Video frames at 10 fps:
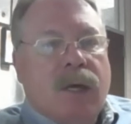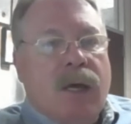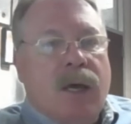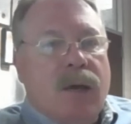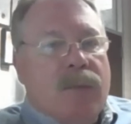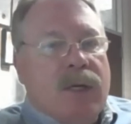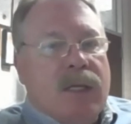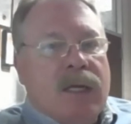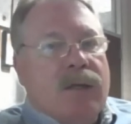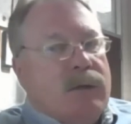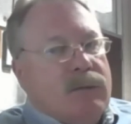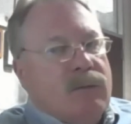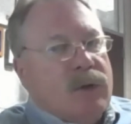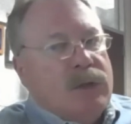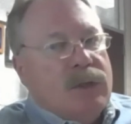But again,
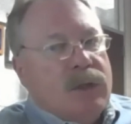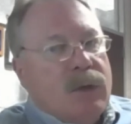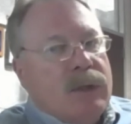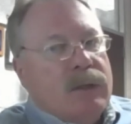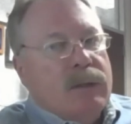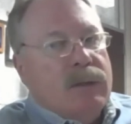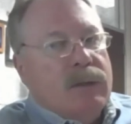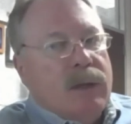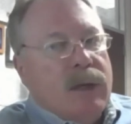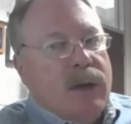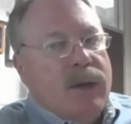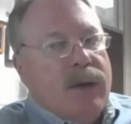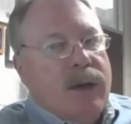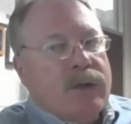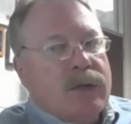once you do it,
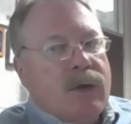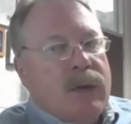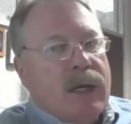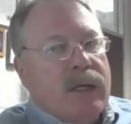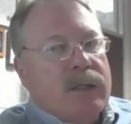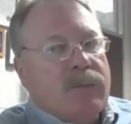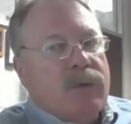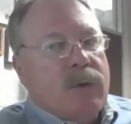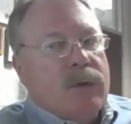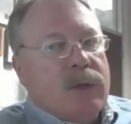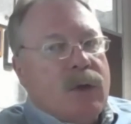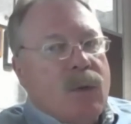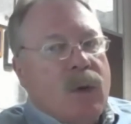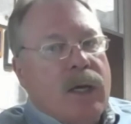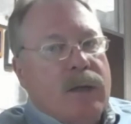there's no mechanism for it to go
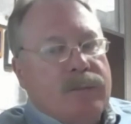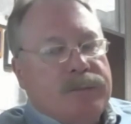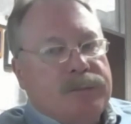away.